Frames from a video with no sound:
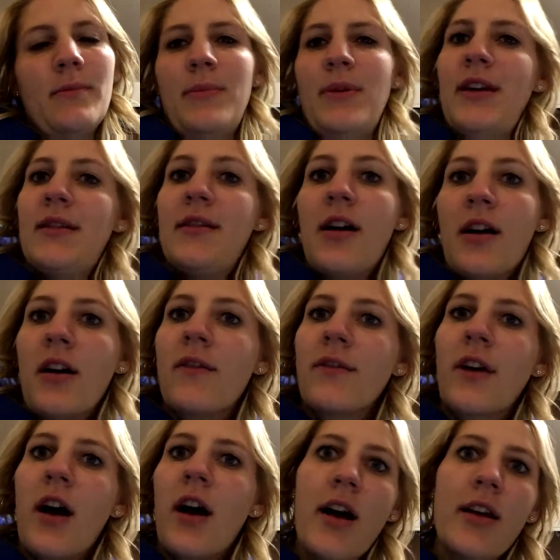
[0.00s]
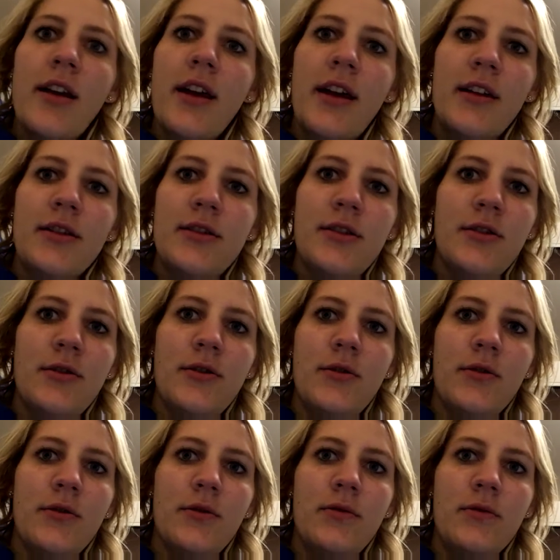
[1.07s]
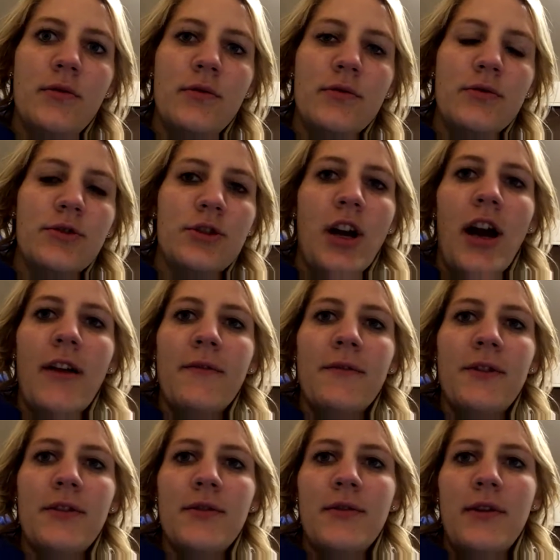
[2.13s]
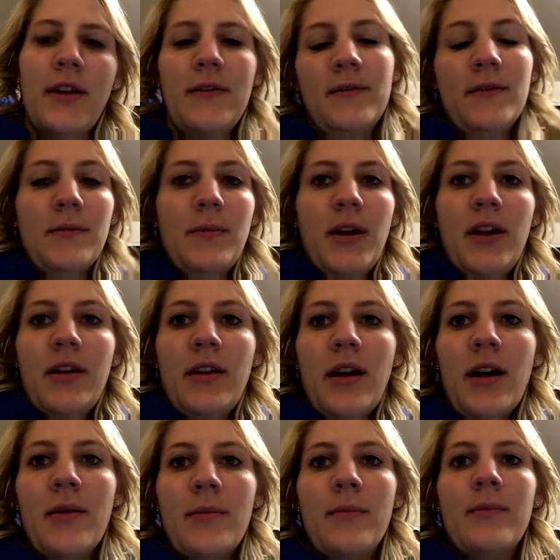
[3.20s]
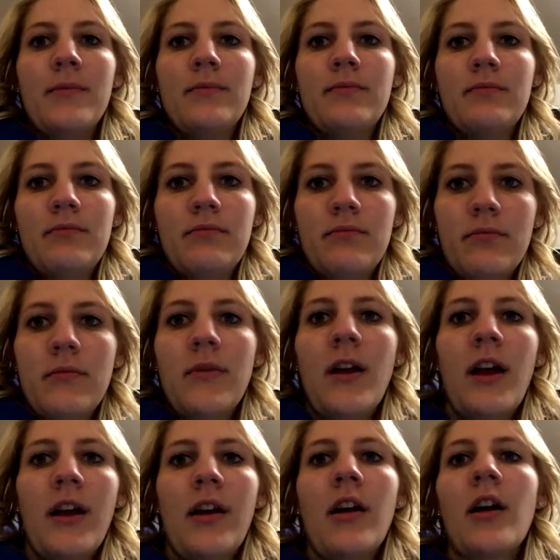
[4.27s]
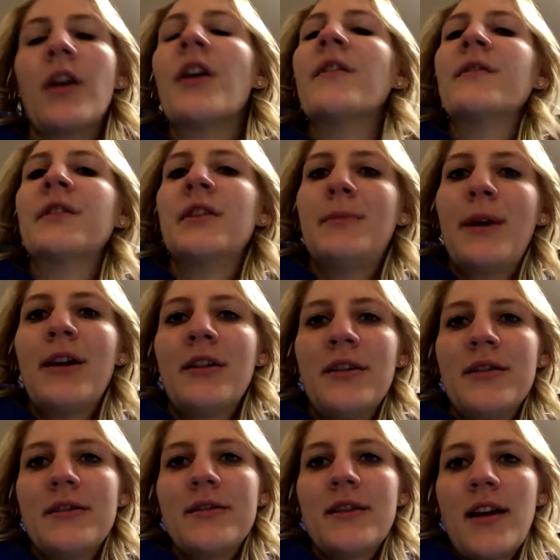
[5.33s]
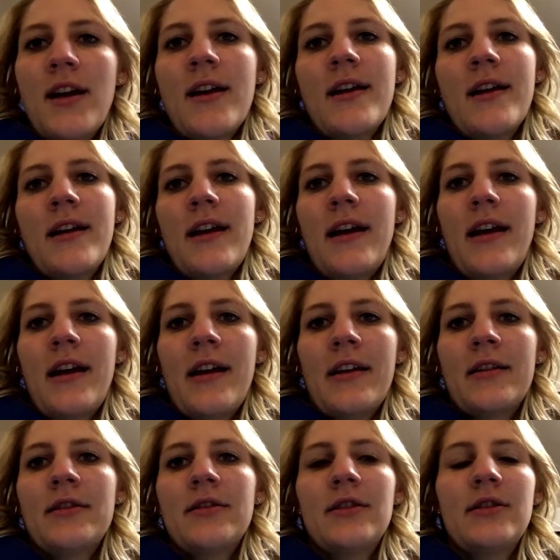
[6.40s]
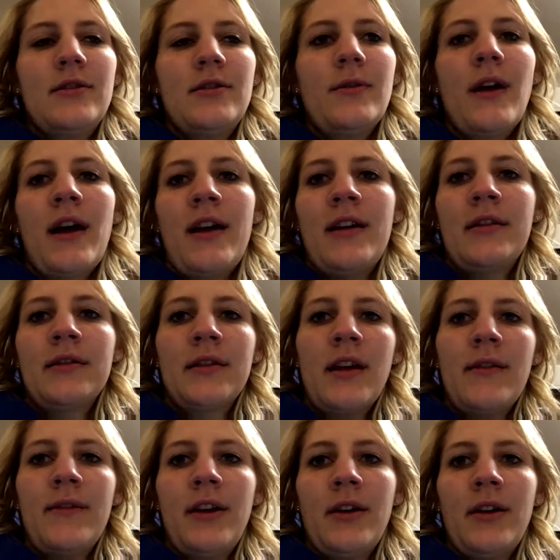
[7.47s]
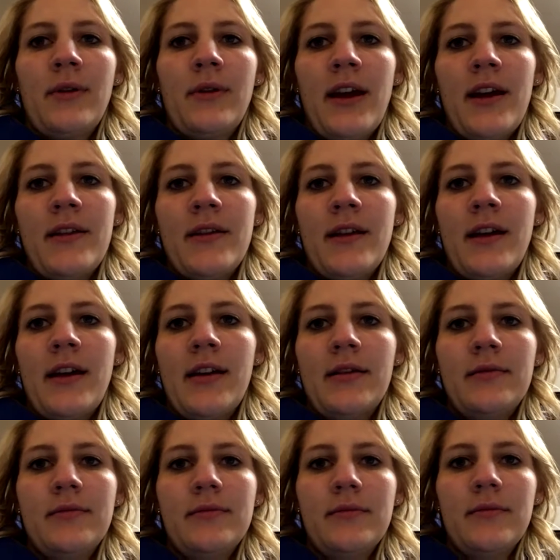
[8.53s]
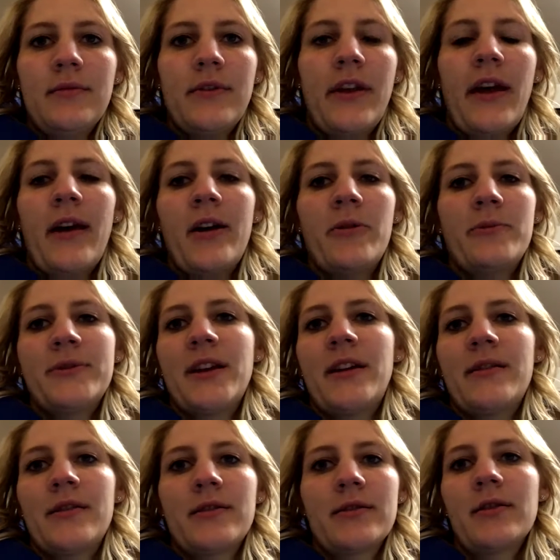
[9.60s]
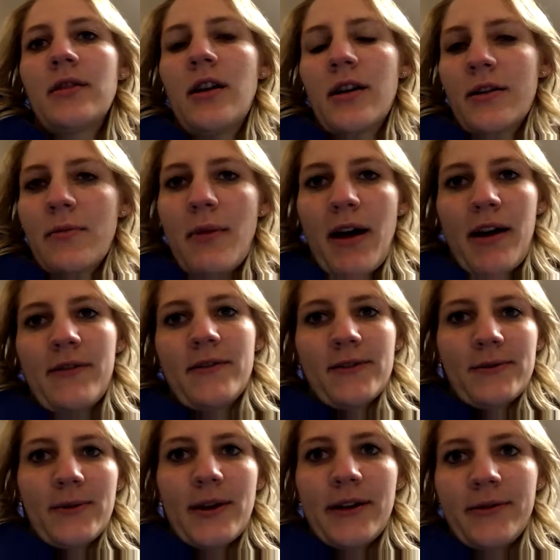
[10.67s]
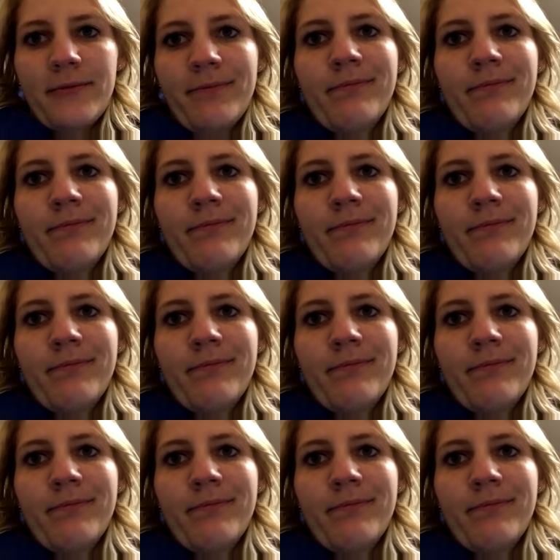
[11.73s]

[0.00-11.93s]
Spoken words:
be a daughter of God and to strive to live to become like our heavenly parents, and to do that in a loving way that helps others along the path as well.